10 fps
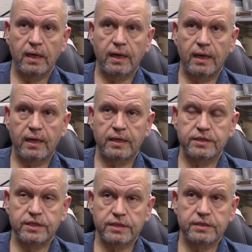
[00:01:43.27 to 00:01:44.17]
uh,
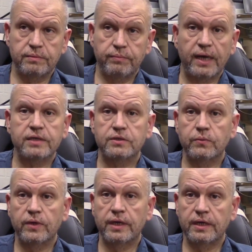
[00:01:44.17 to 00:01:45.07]
Justin passed
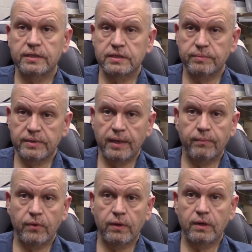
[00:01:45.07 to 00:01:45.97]
away in
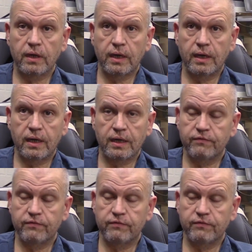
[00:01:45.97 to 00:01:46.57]
September uh,